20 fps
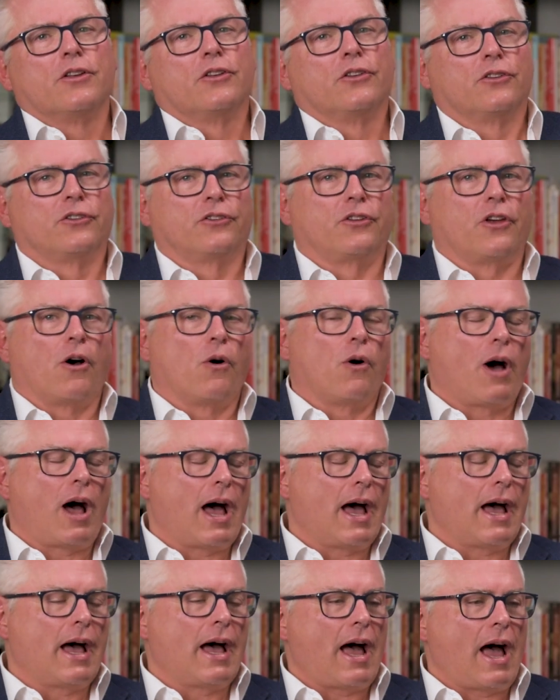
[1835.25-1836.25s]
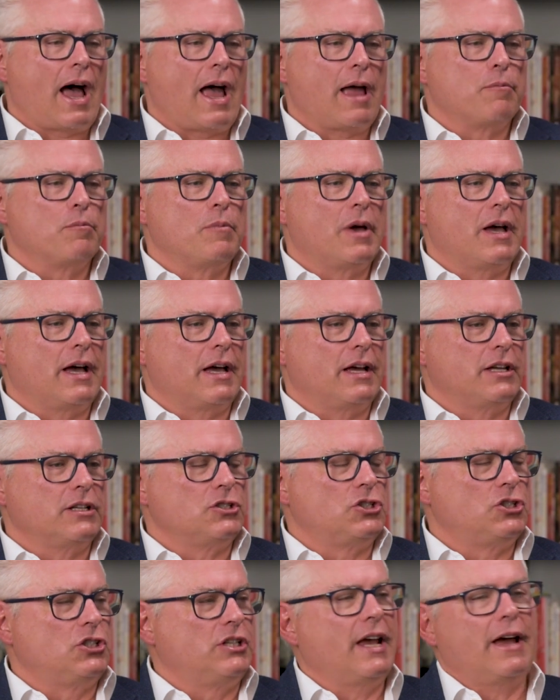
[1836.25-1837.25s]
So I'm
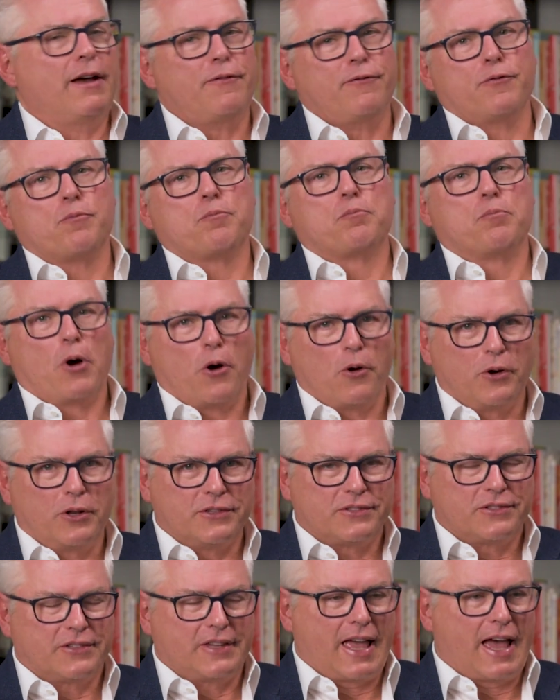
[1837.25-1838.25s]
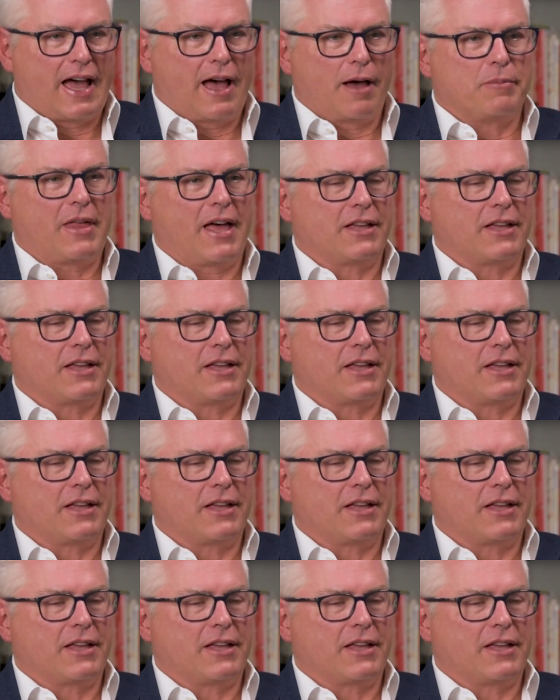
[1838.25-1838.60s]
Jeff Bodenstab.